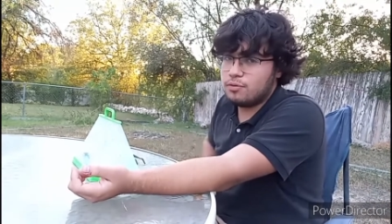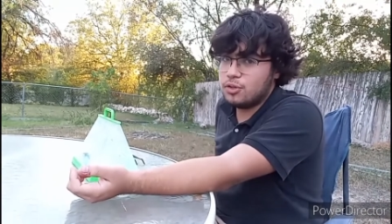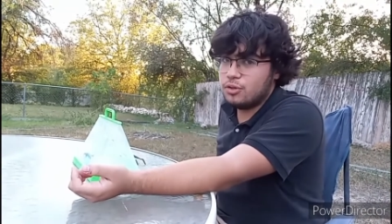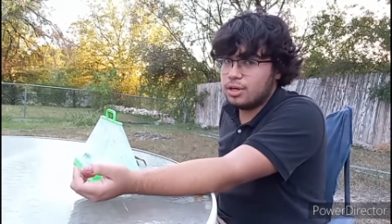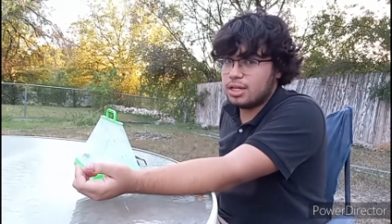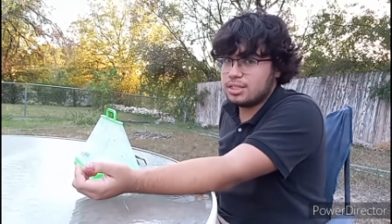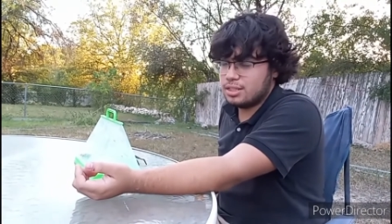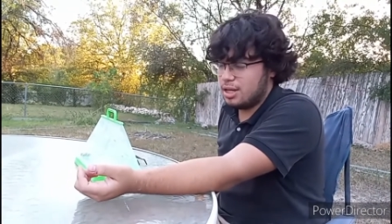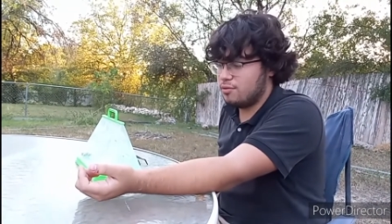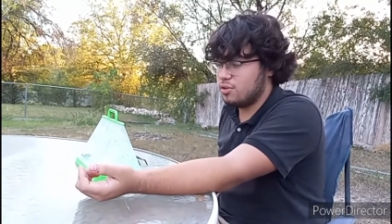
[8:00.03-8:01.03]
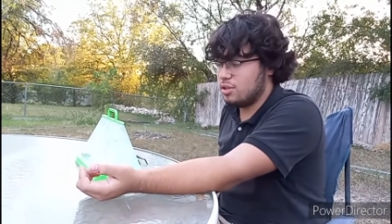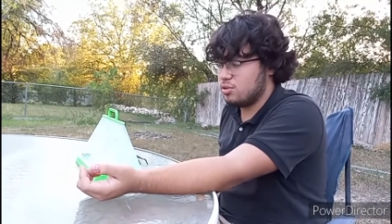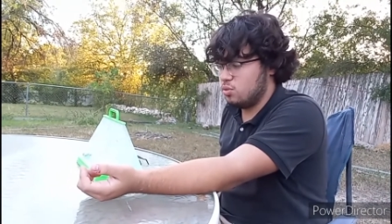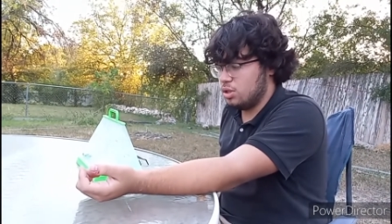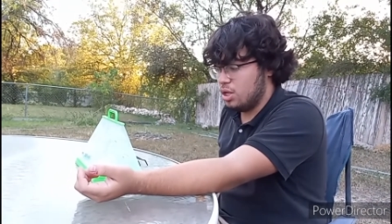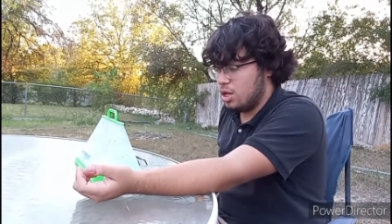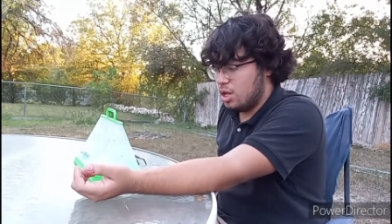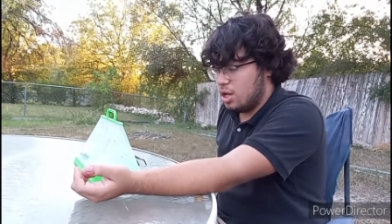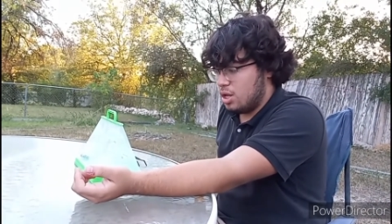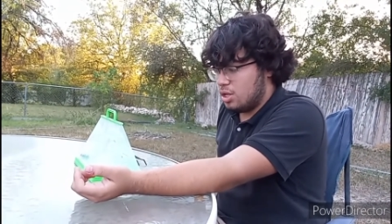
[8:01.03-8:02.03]
after you guys after this
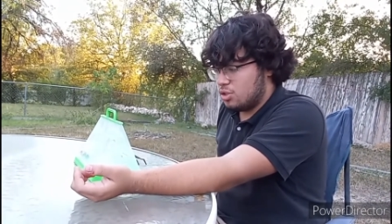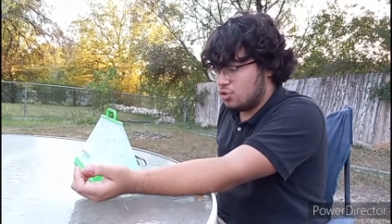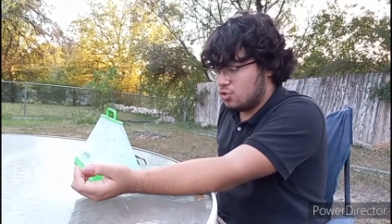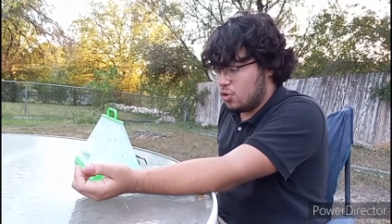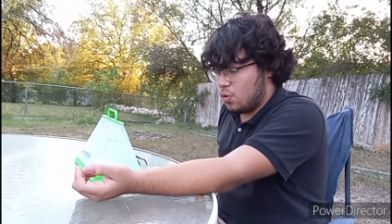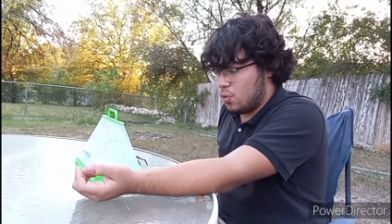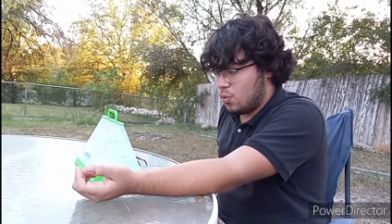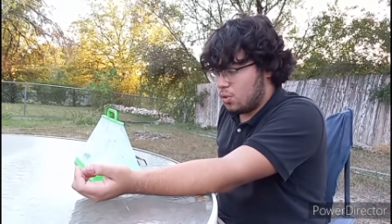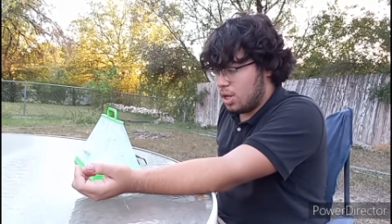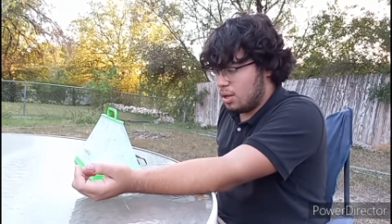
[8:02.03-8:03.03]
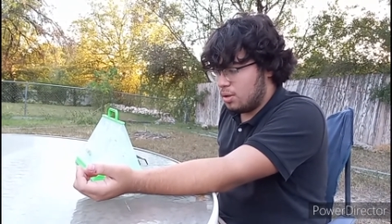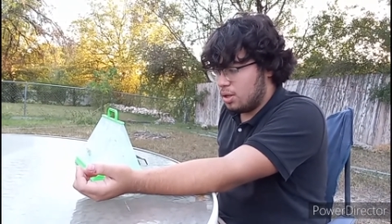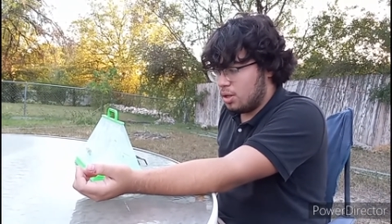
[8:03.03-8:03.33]
one. So yeah.